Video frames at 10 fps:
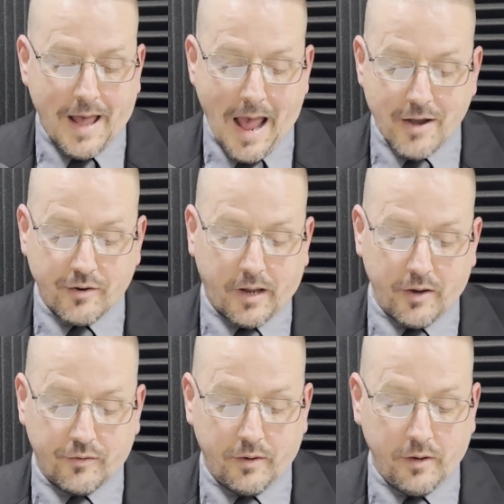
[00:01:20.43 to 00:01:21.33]

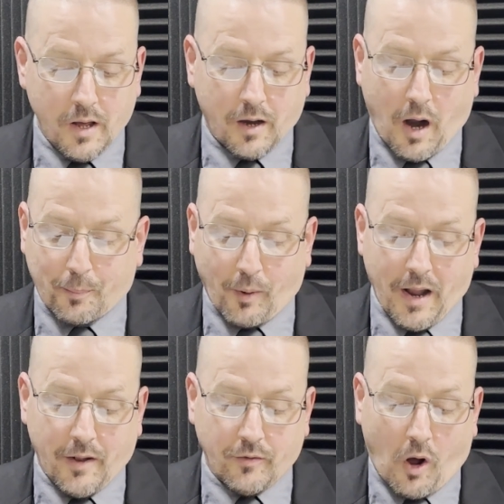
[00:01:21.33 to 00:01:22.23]
Education
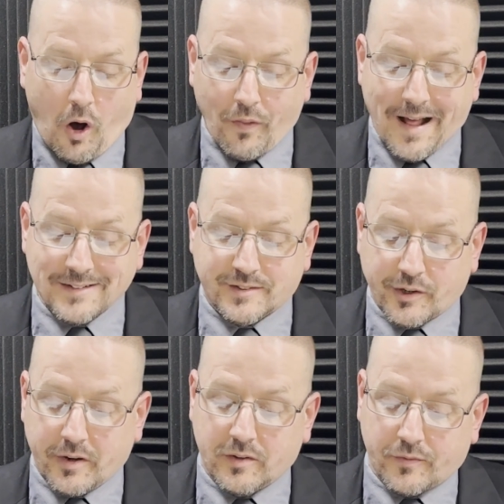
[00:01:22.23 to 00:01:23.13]
comprehends all that
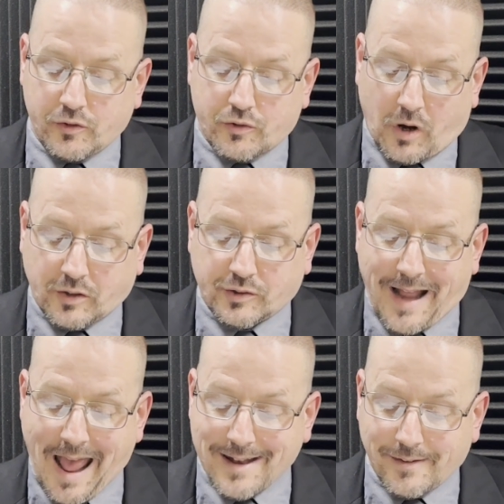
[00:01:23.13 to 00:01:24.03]
series of instruction
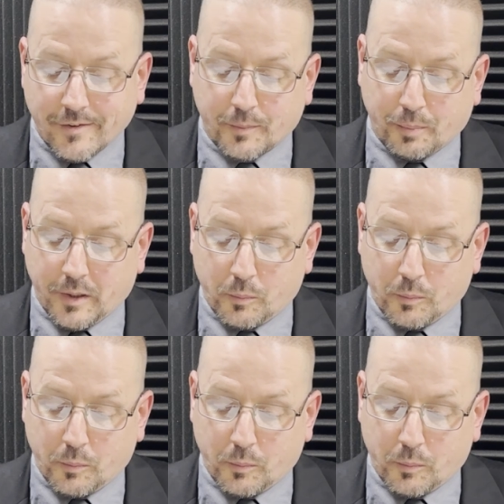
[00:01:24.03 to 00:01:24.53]
and discipline